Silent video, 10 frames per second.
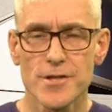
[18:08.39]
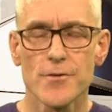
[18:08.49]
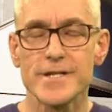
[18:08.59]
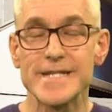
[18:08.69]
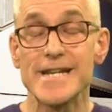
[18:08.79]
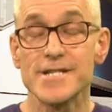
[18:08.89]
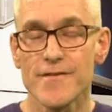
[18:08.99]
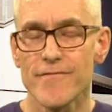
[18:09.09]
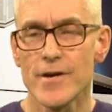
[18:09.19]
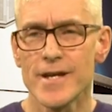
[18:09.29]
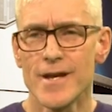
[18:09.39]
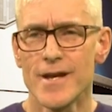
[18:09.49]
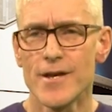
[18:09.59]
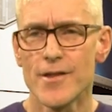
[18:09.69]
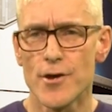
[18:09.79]
to identify
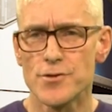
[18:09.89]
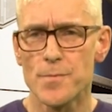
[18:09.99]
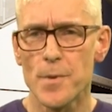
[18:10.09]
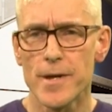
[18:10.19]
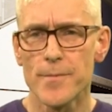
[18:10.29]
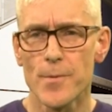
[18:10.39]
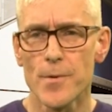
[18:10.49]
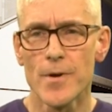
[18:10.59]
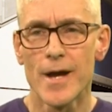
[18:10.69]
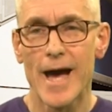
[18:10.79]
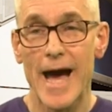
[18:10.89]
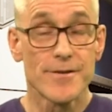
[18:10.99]
those people.